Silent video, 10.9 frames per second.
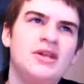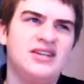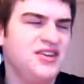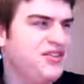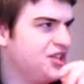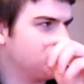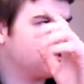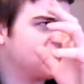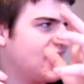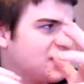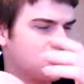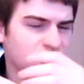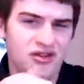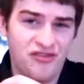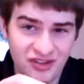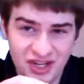TV shows I
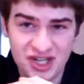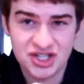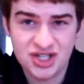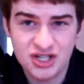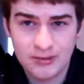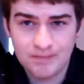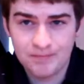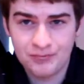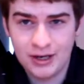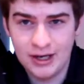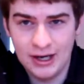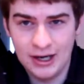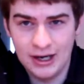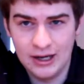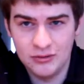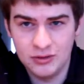actually finished
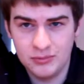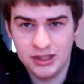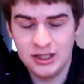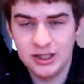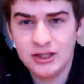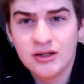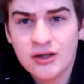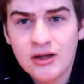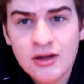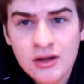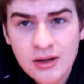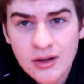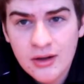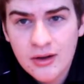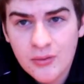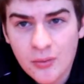would be
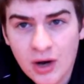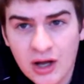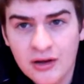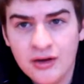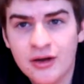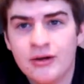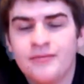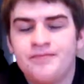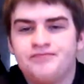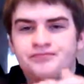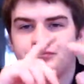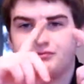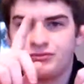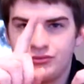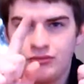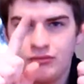1.
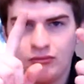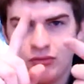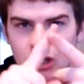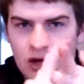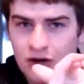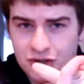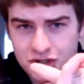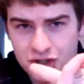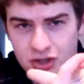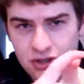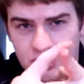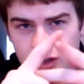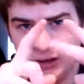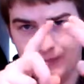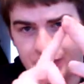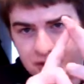Archer,
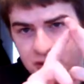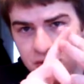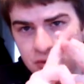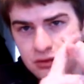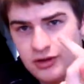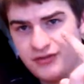2.